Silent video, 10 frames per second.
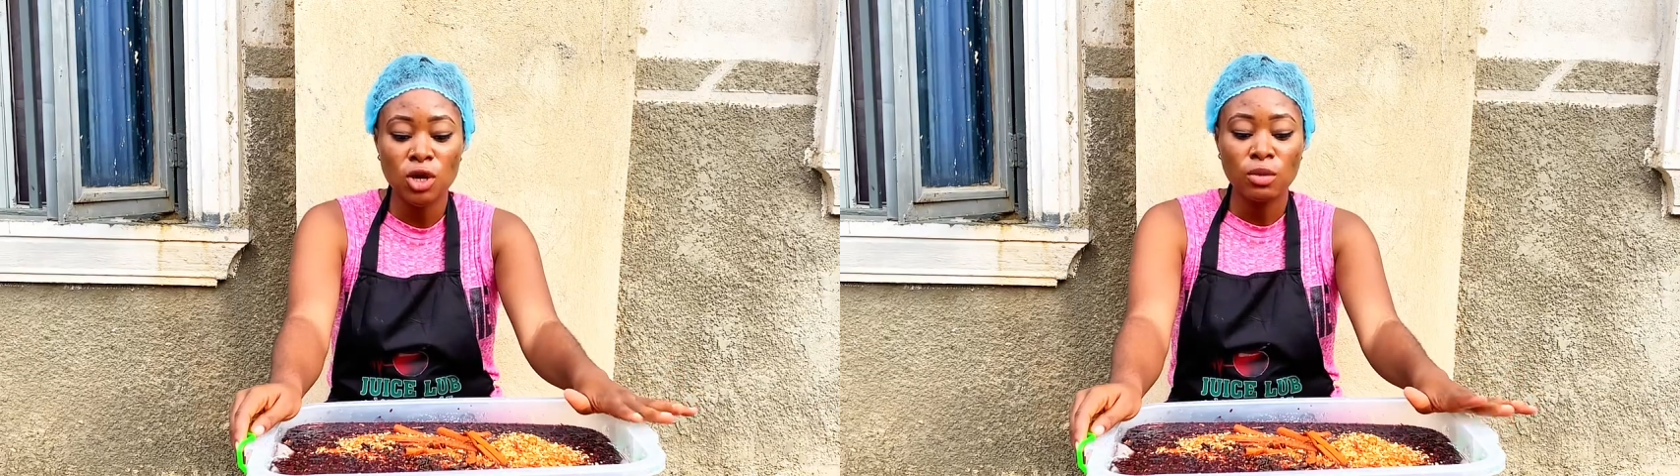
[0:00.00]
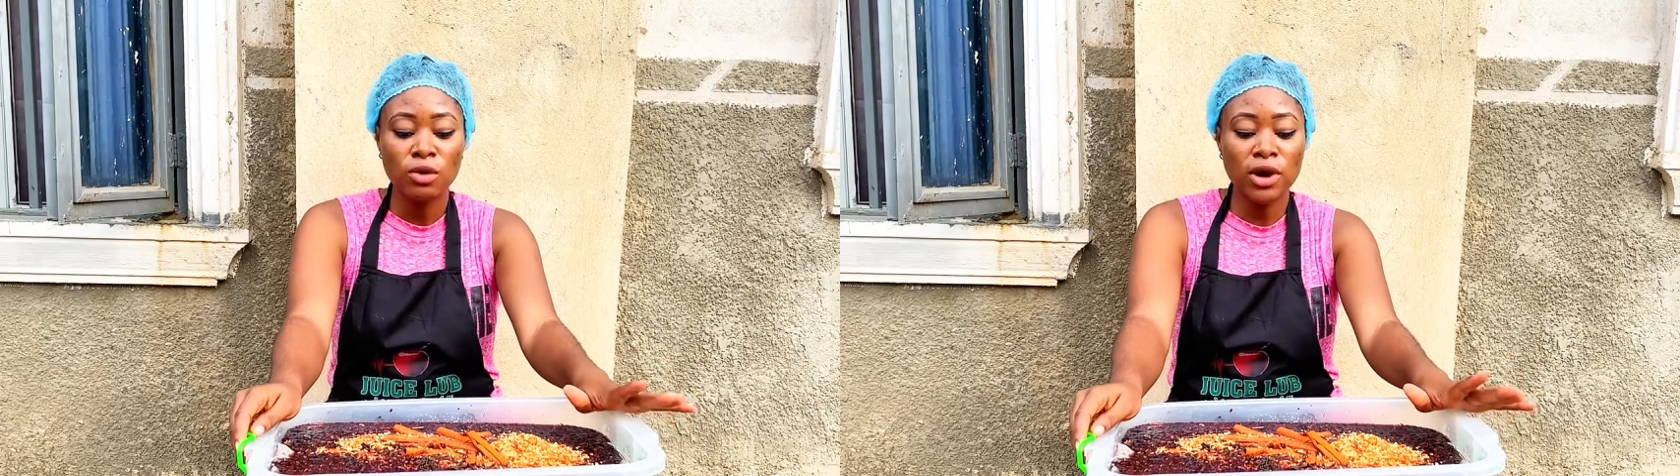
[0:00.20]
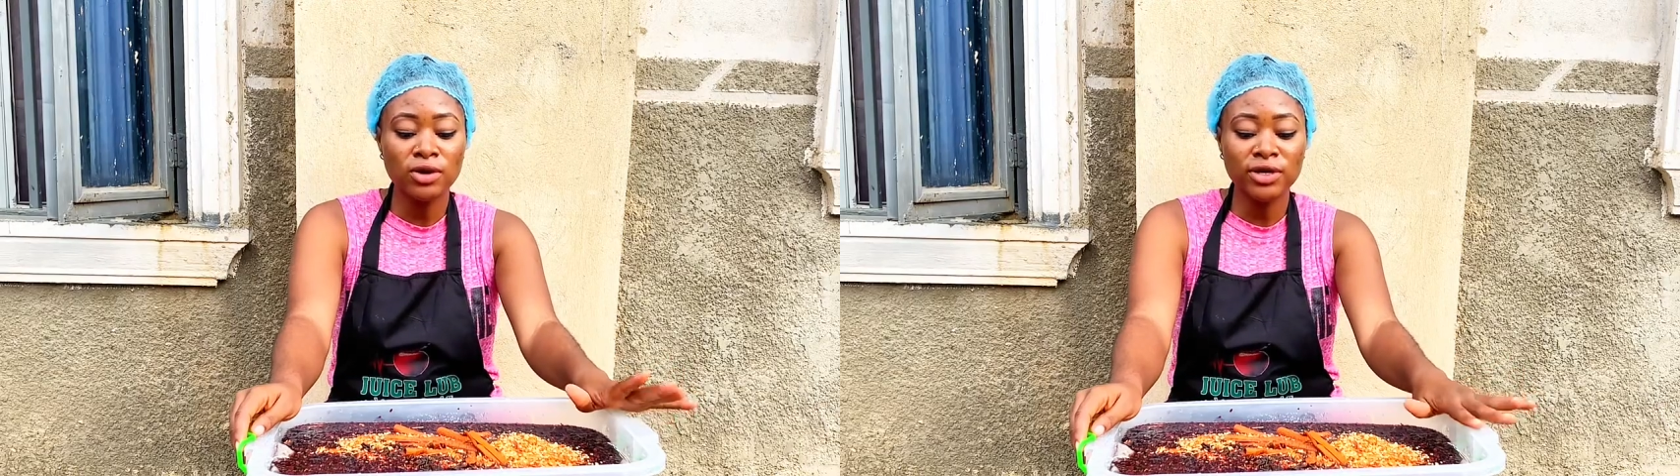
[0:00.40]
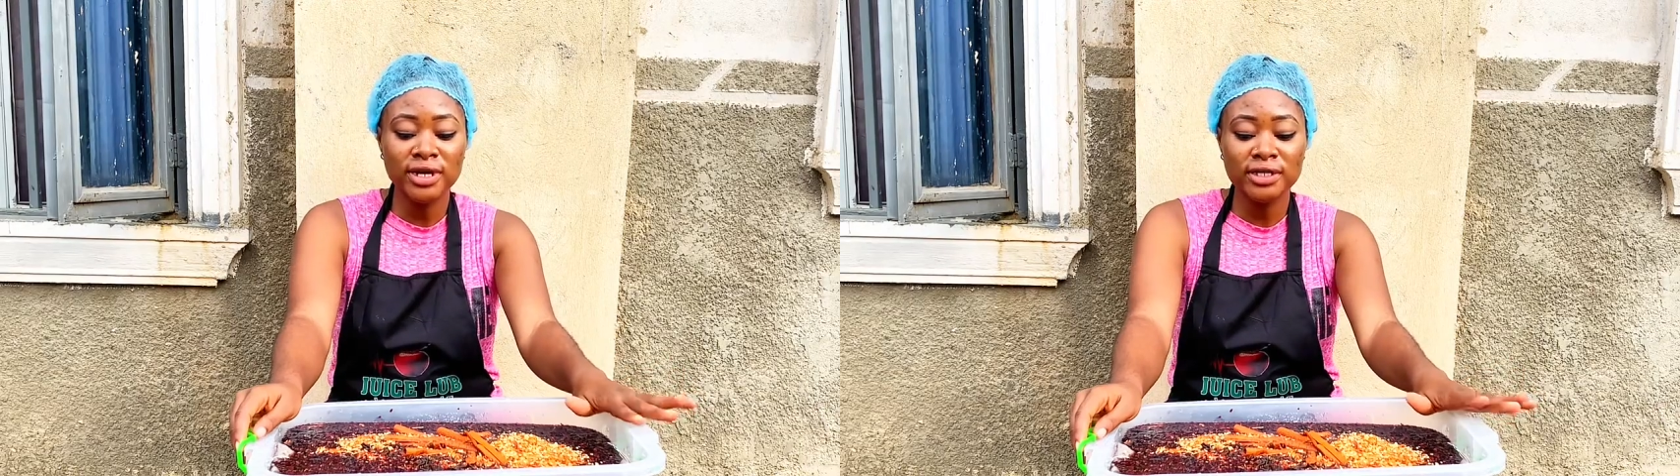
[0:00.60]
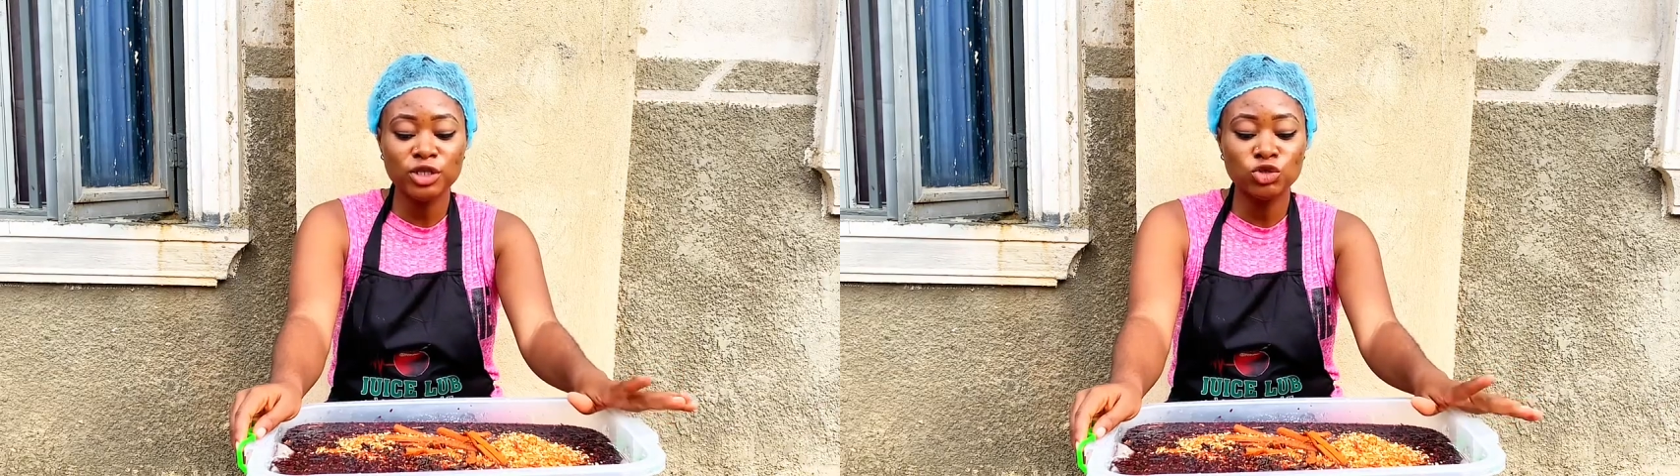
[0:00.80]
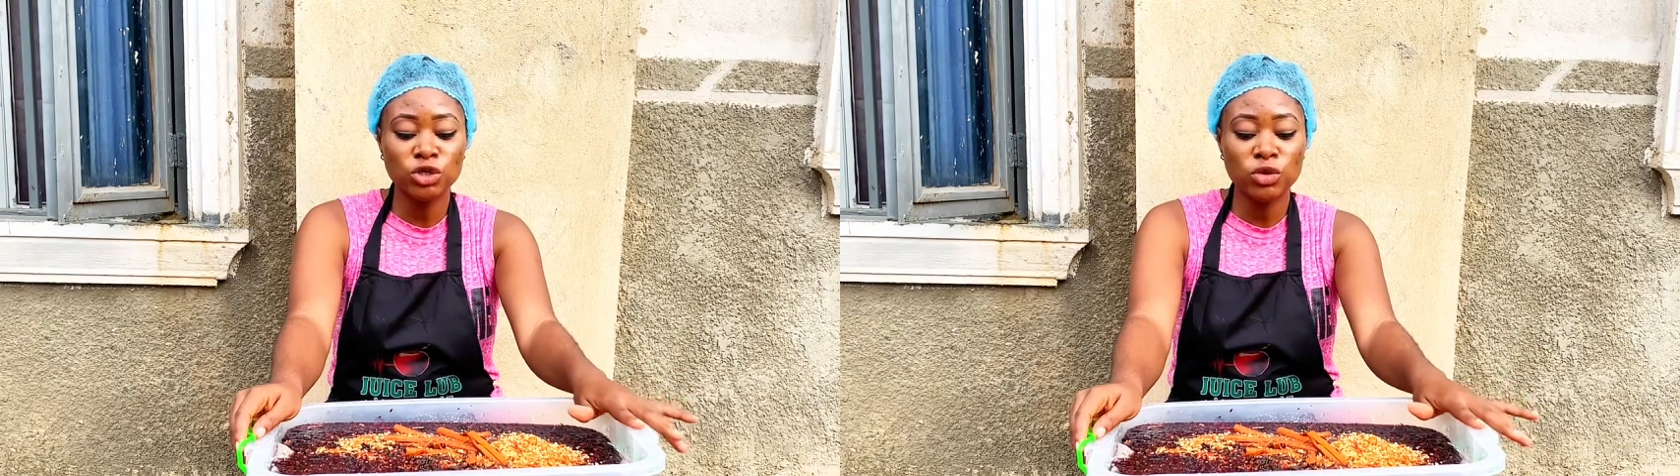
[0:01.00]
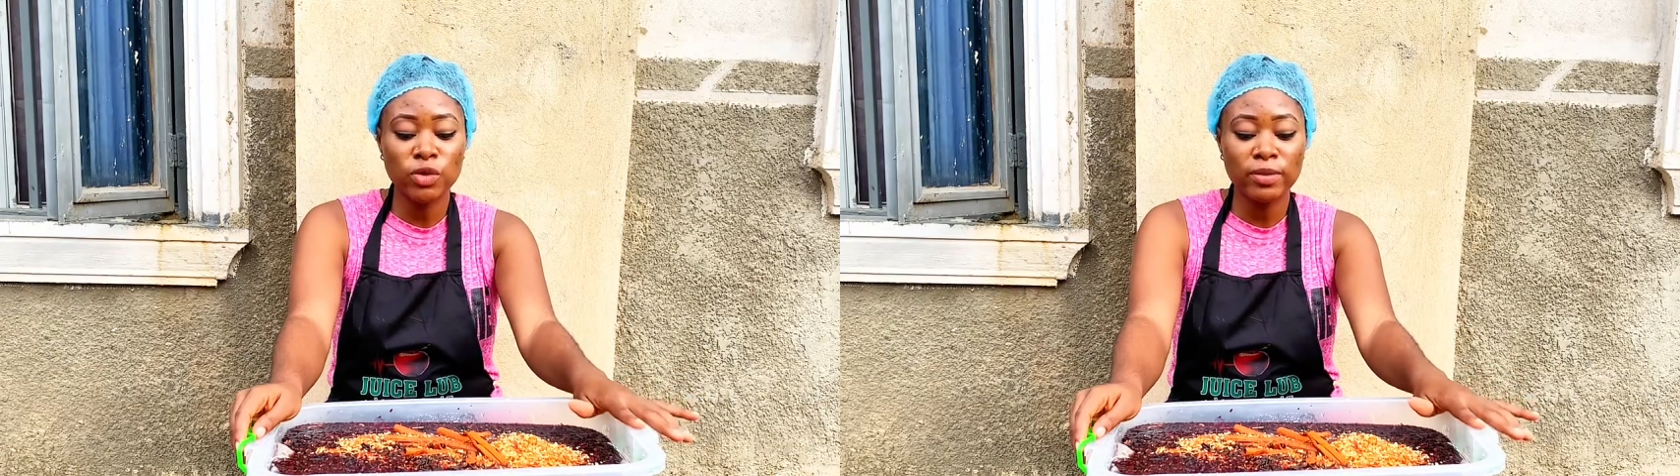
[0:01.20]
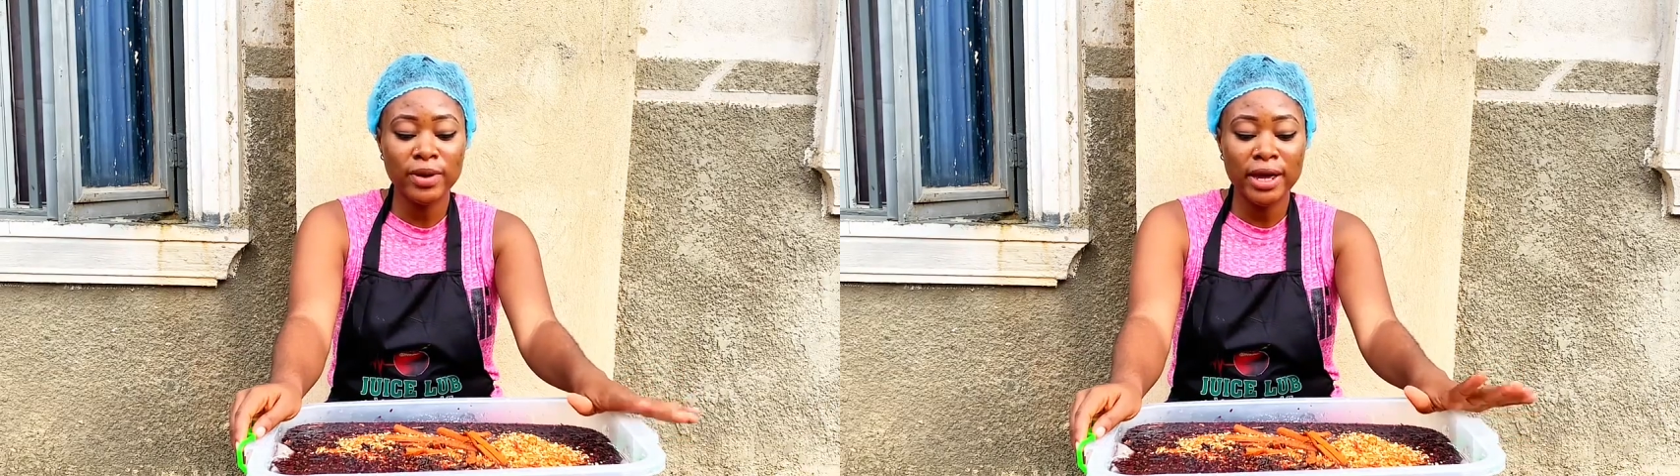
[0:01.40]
But we're looking at a drink whereby